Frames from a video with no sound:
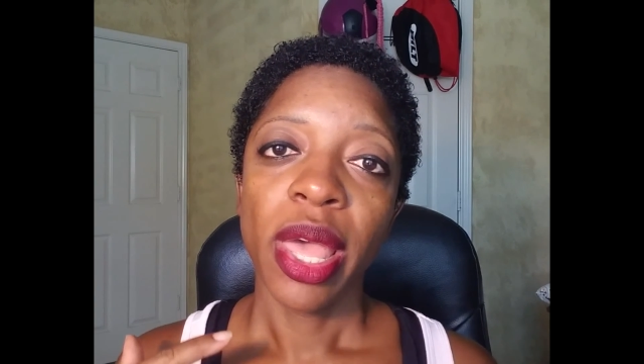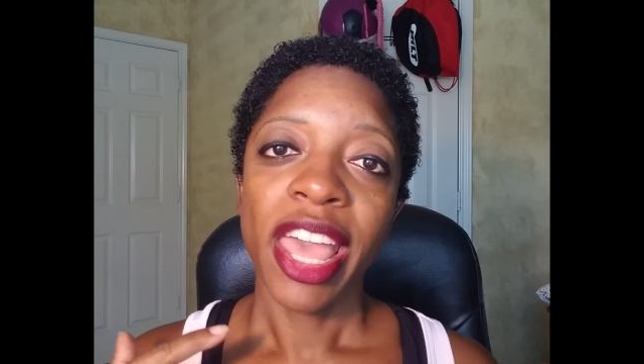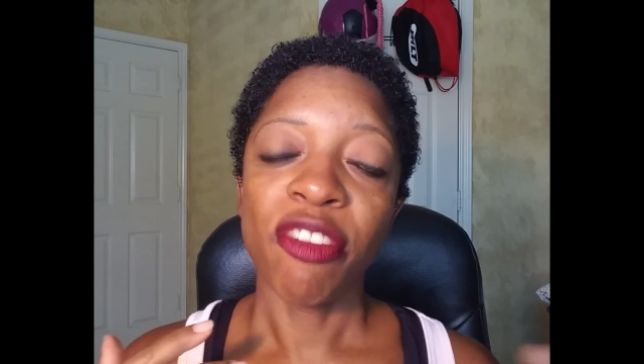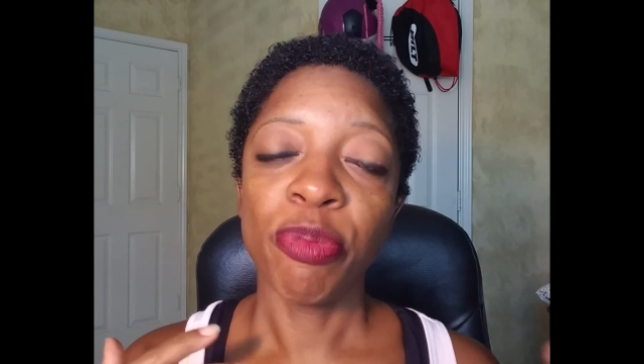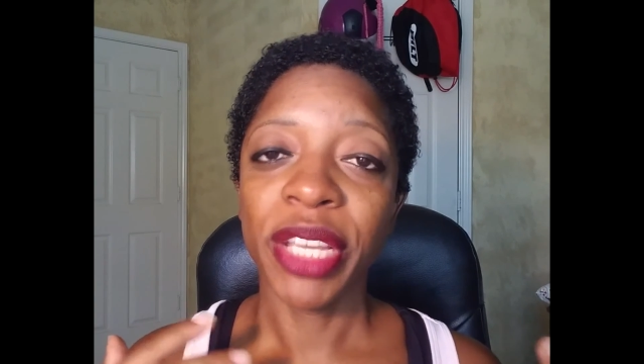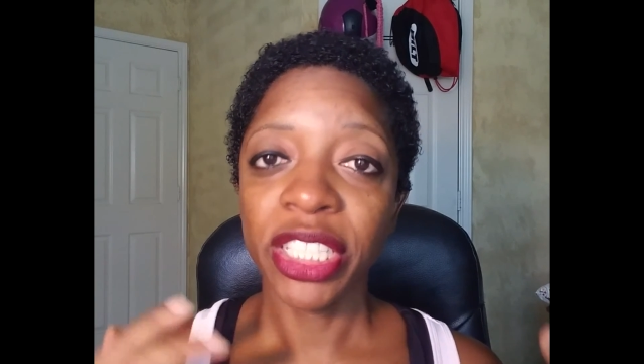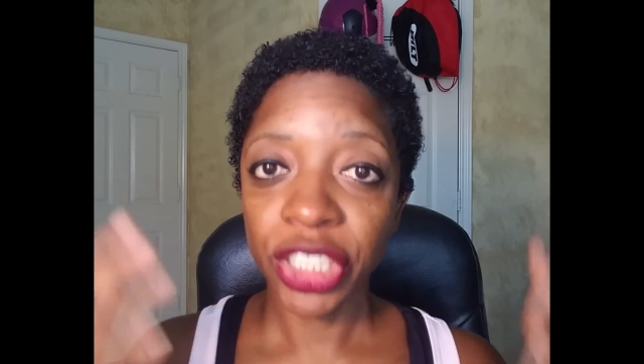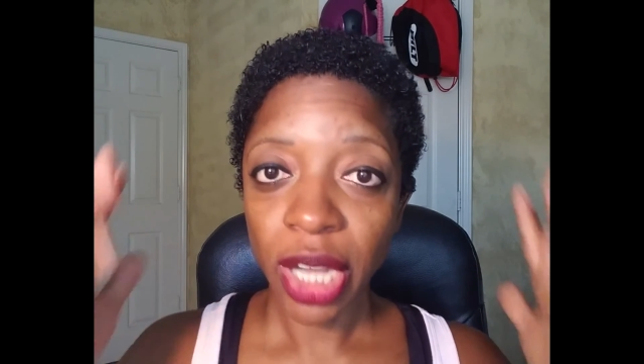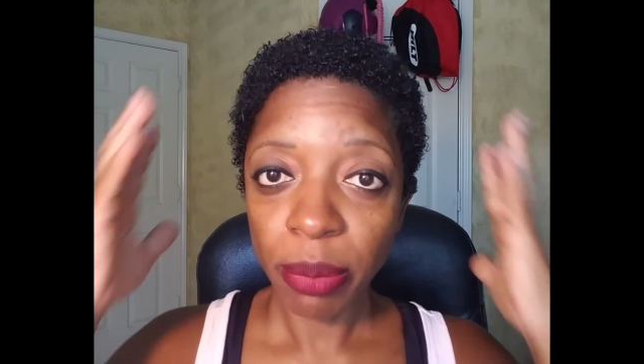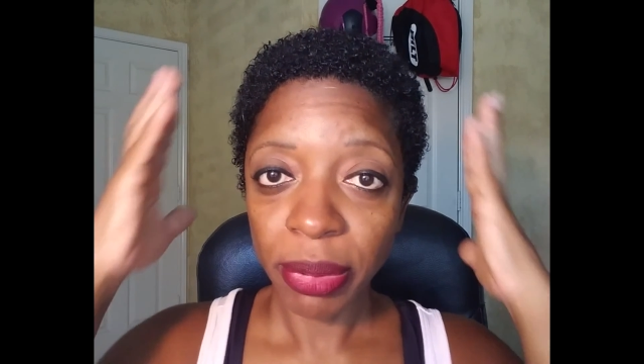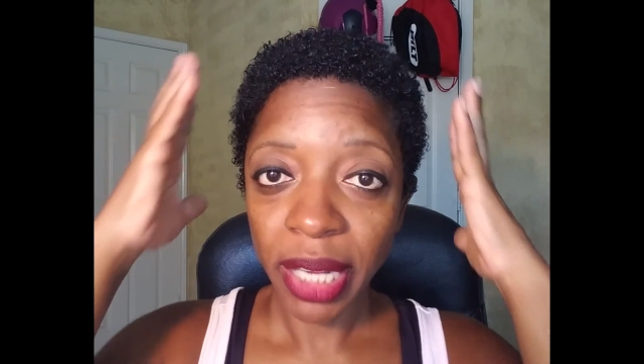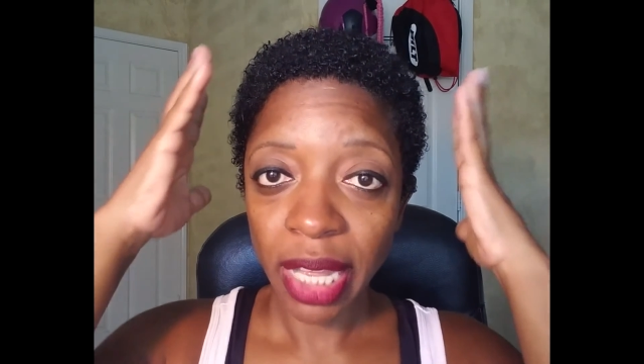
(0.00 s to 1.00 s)
have big
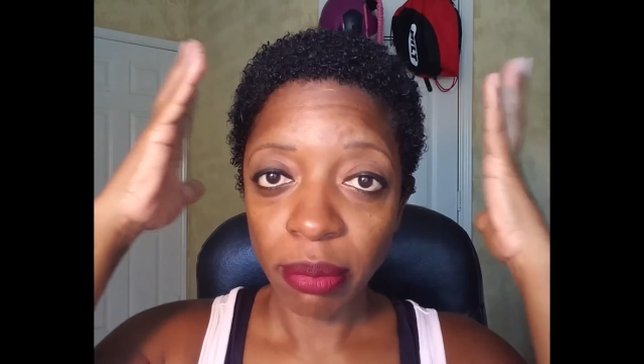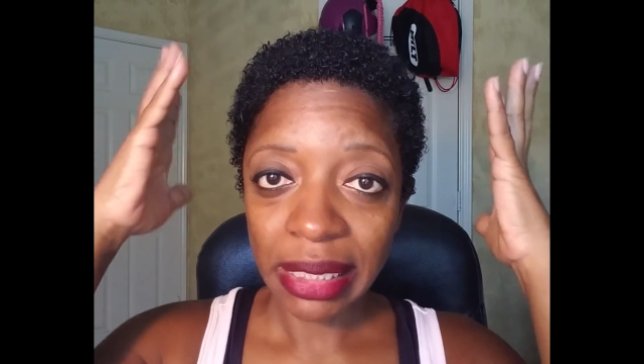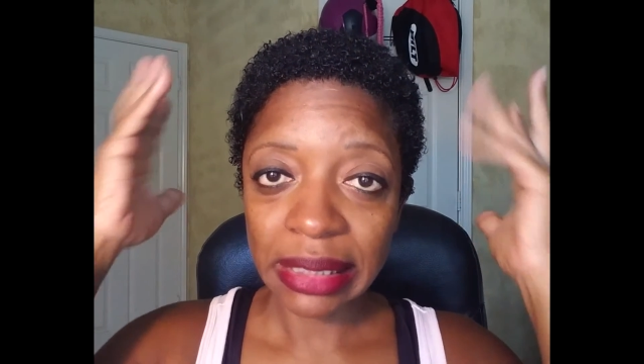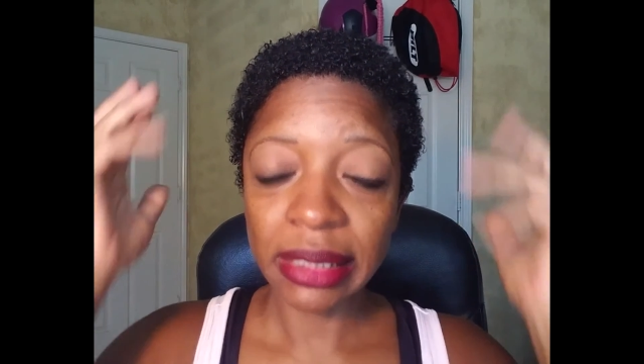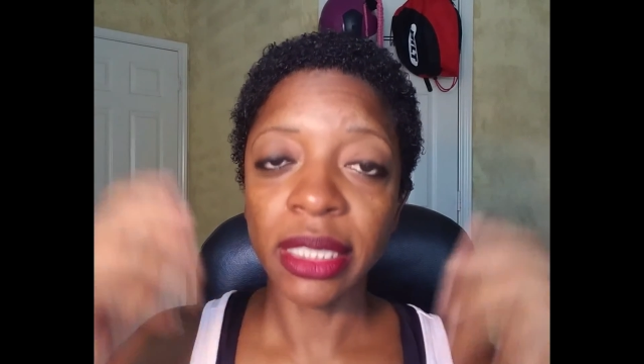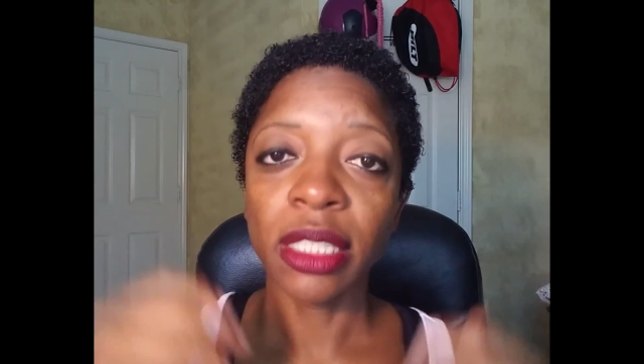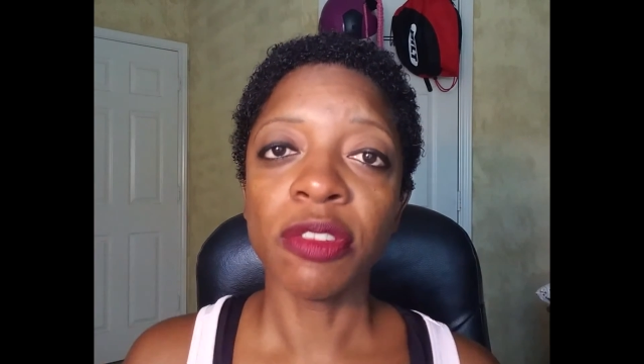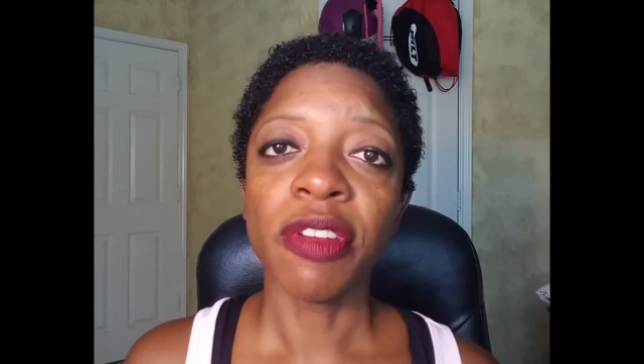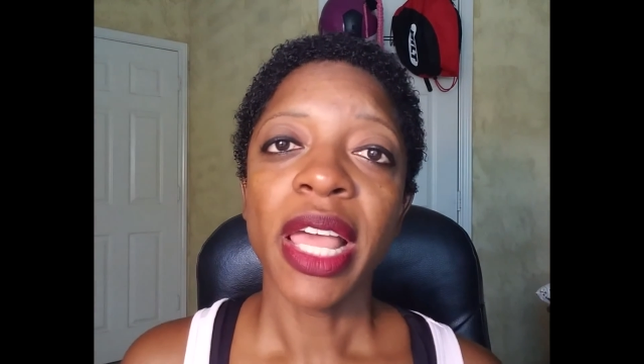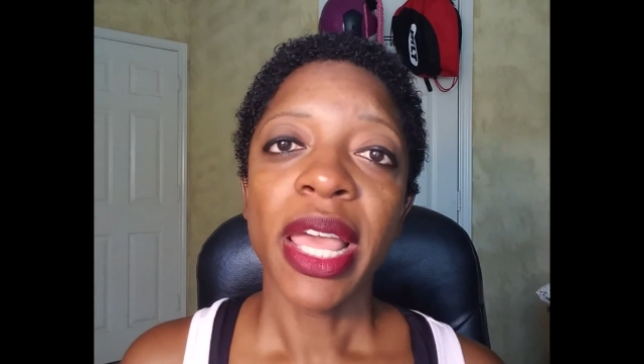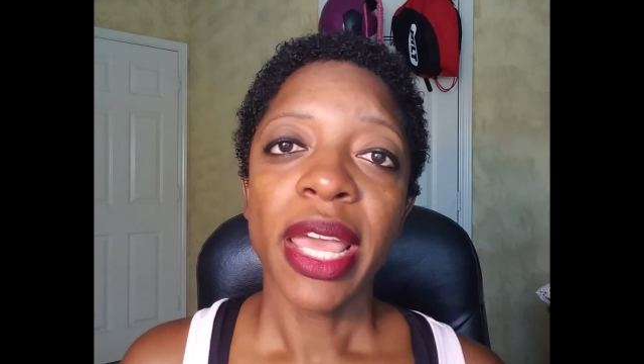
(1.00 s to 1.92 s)
chop like myself,